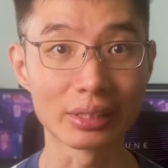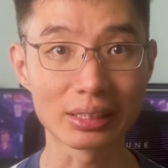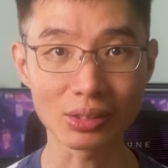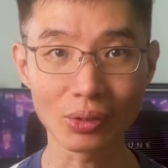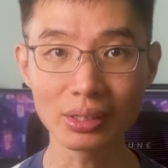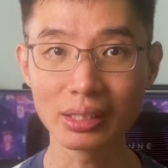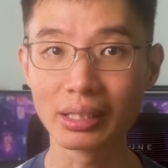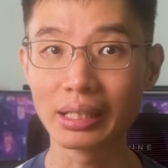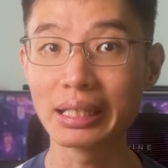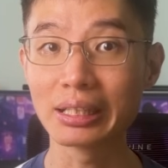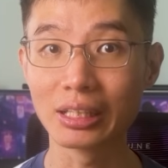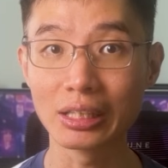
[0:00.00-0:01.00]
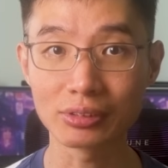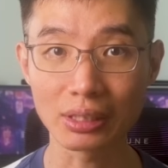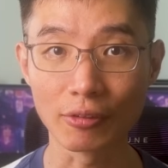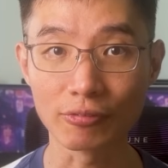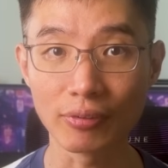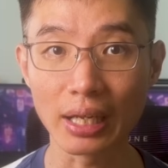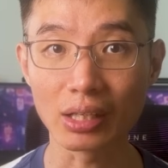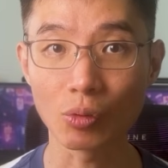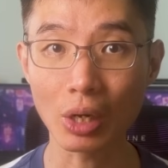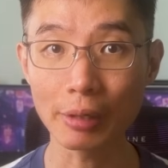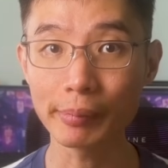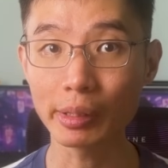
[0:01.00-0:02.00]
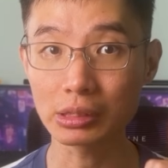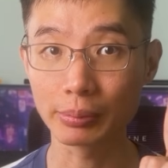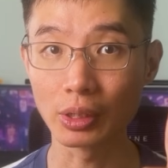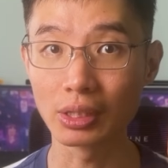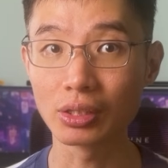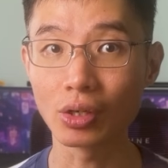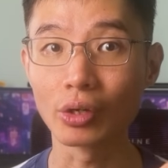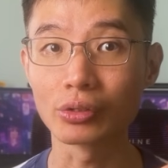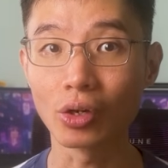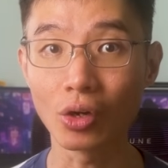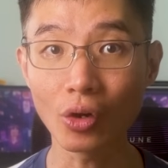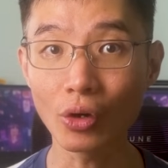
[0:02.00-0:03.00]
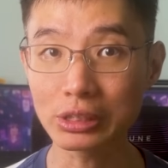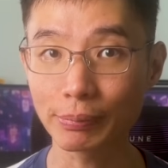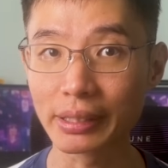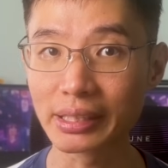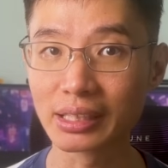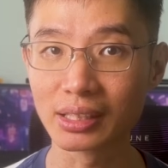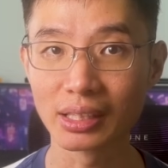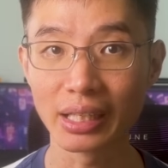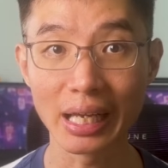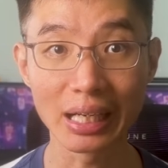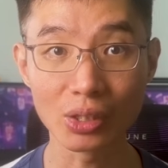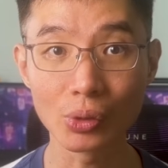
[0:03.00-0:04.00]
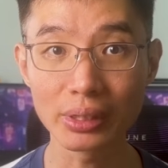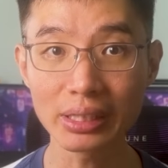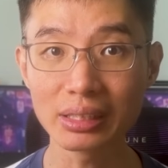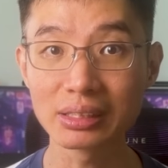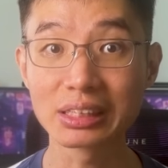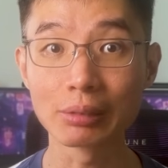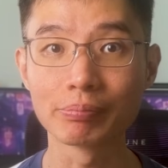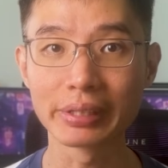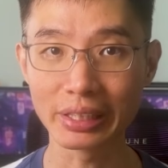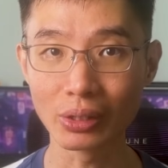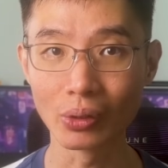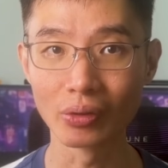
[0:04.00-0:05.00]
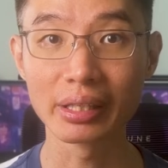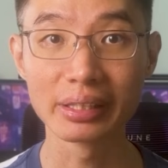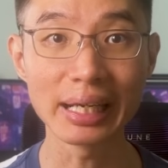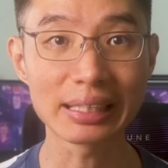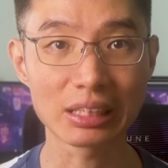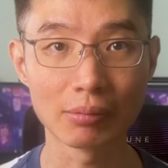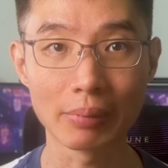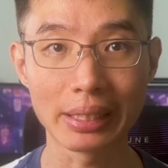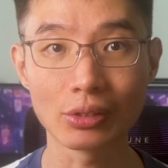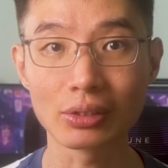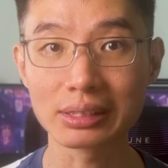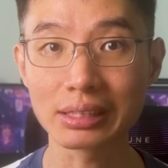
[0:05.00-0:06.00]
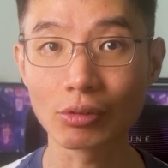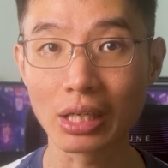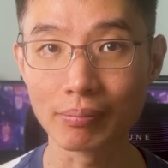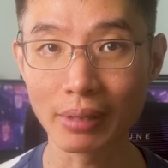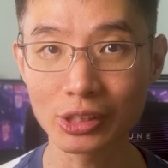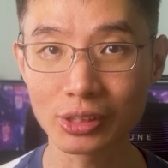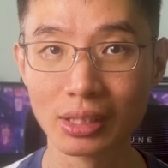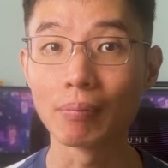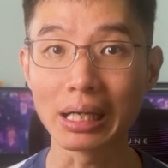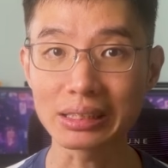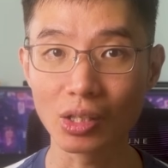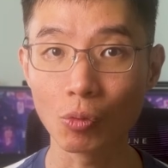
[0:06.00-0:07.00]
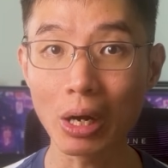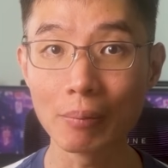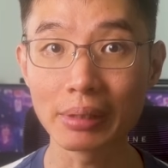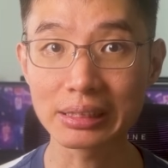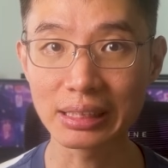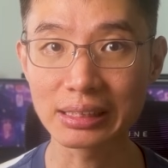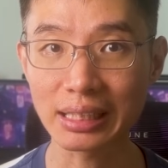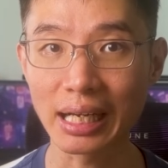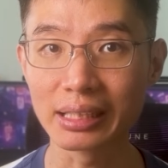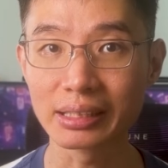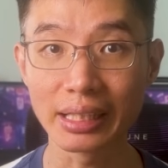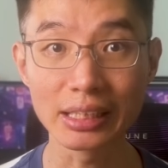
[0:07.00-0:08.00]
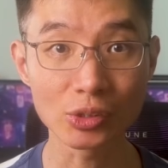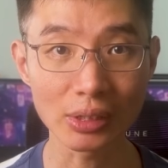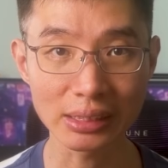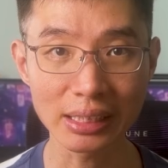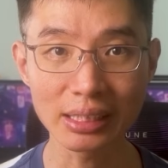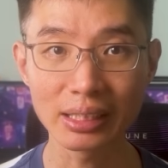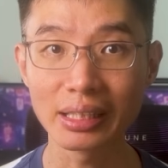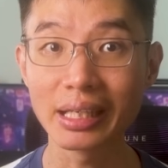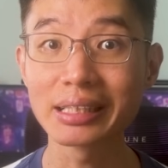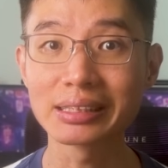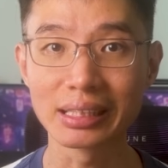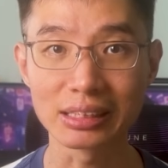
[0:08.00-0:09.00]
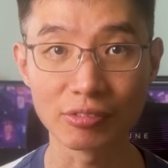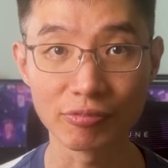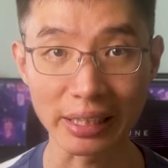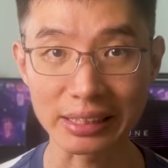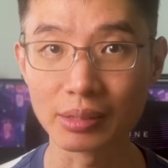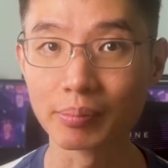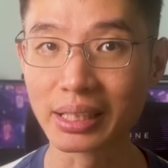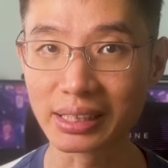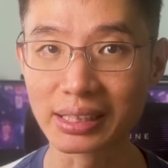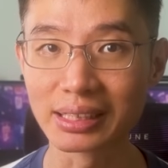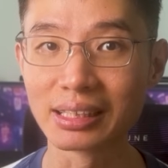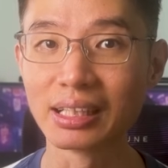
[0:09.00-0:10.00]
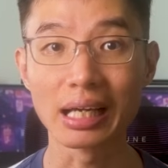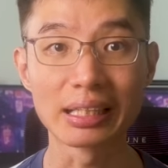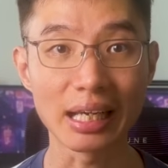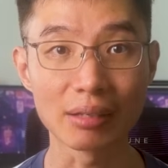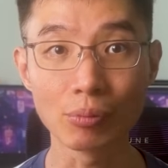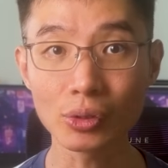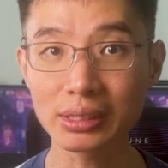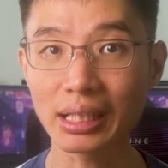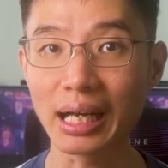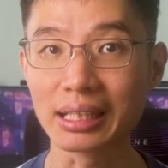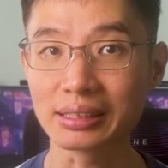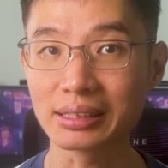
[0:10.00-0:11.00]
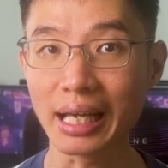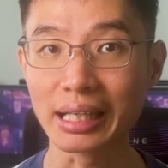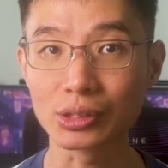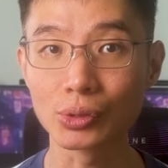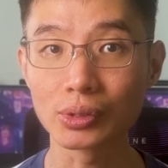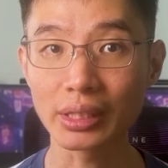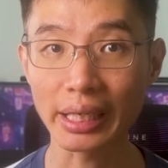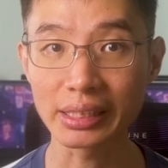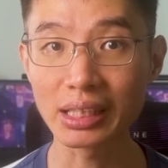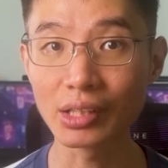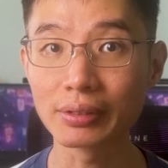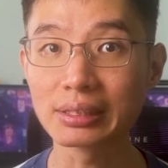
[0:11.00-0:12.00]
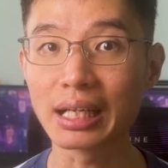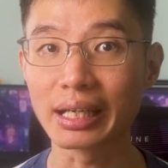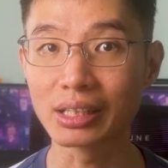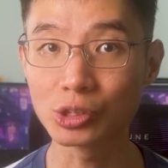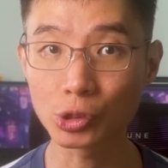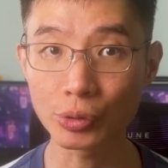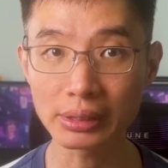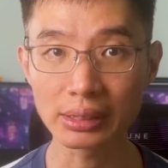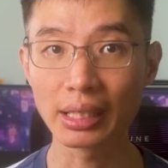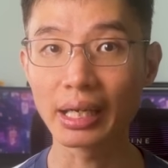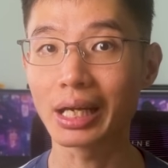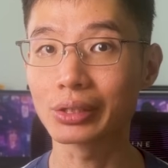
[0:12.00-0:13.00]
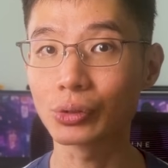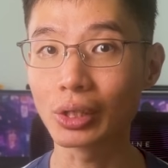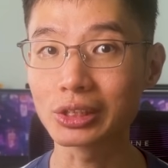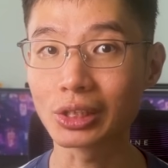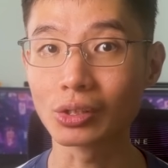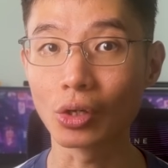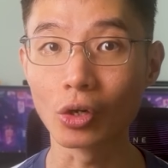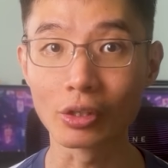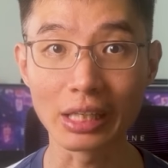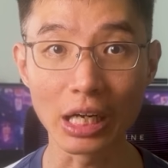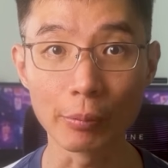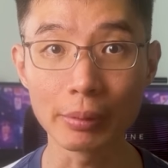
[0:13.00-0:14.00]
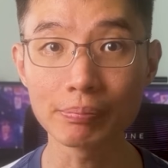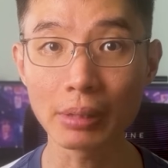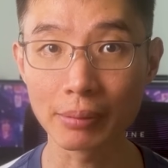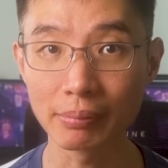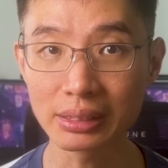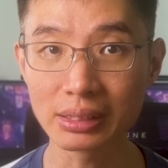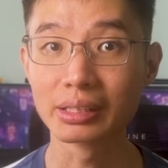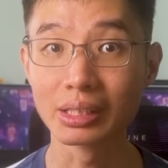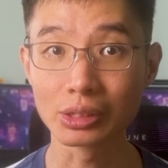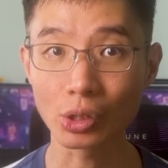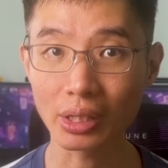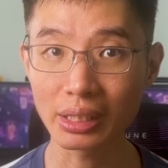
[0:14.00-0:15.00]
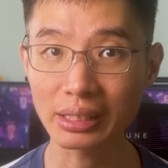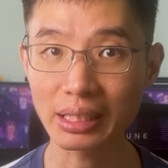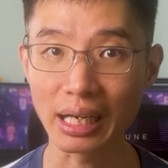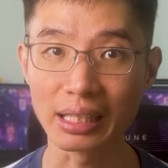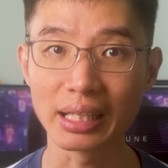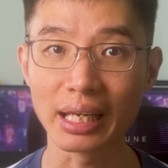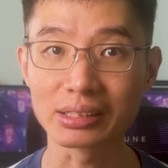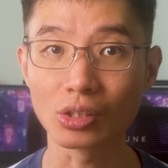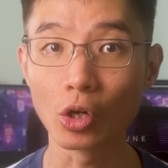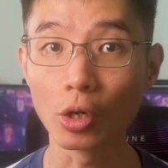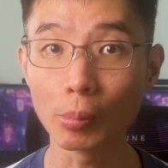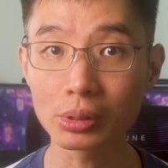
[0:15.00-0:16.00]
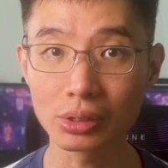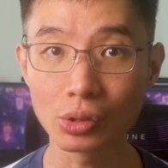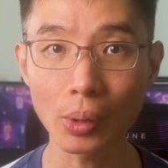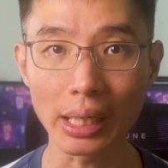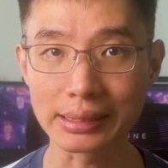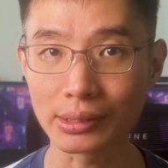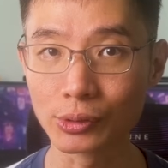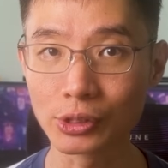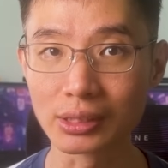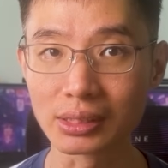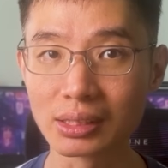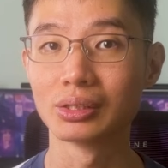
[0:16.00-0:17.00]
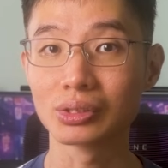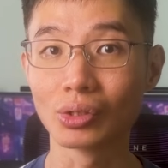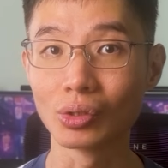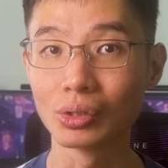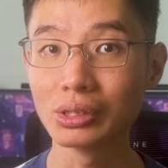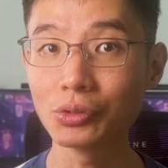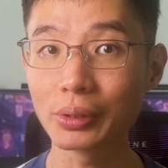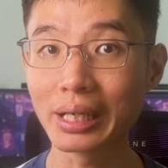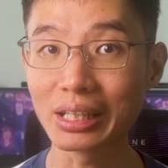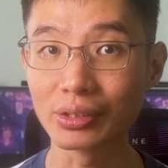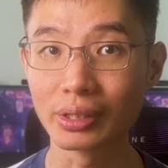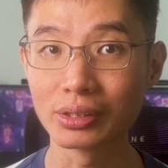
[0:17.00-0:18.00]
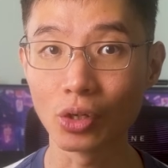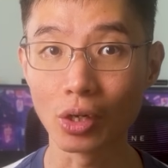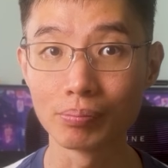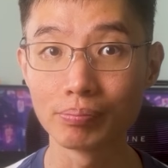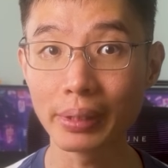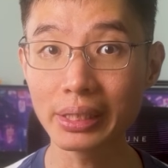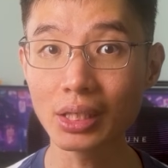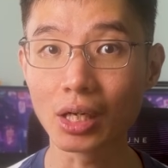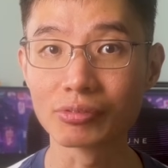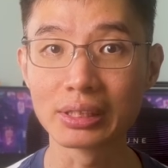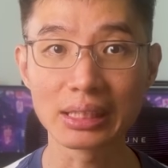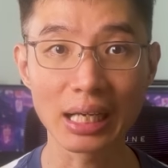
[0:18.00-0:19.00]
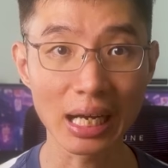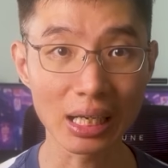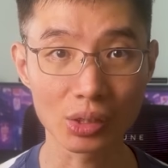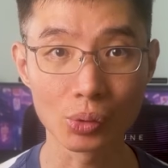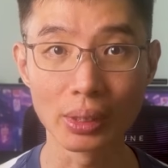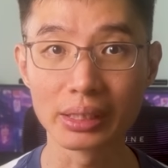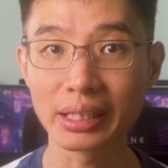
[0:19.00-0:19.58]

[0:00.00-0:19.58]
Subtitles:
its own, it gives a flat 1 miles per dollar on all spending, including SimplyGo. That might not sound like much, but what makes this card interesting is its flexibility. Unlike most cards that exclude categories like insurance, education or government payments, the Chocolate card has almost no exclusions, so you get to earn on many of these hard to earn